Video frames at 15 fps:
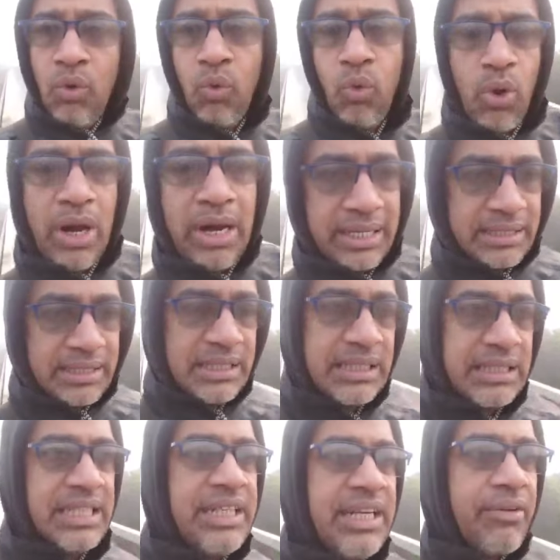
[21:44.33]
works,
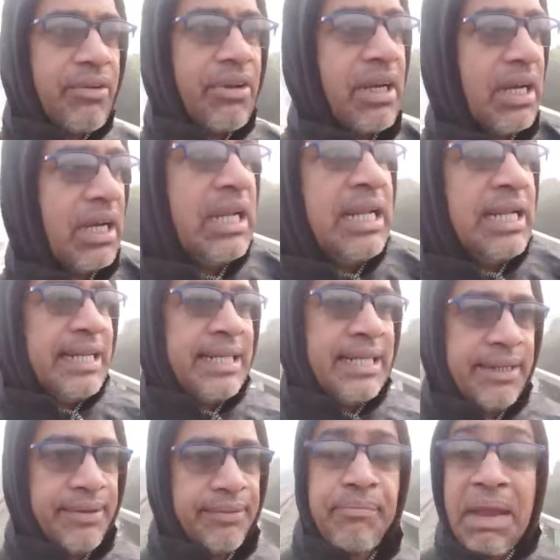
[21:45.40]
needable
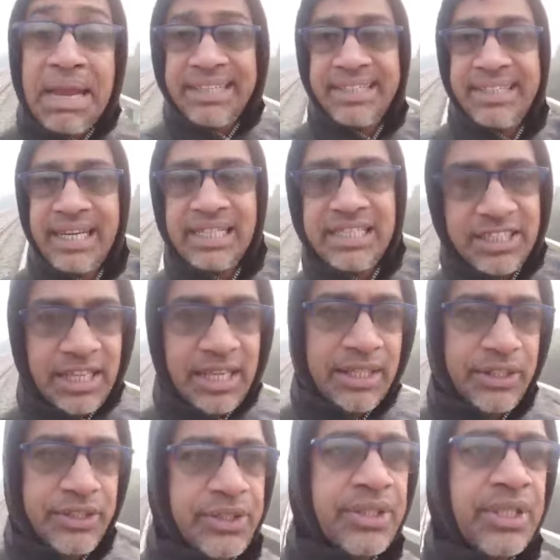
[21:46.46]
material
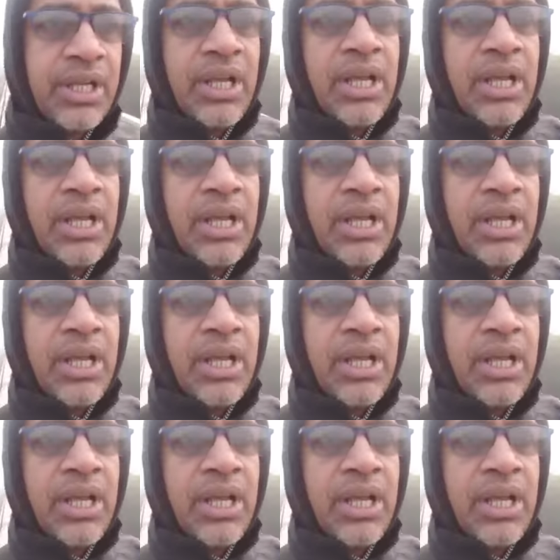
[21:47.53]
things,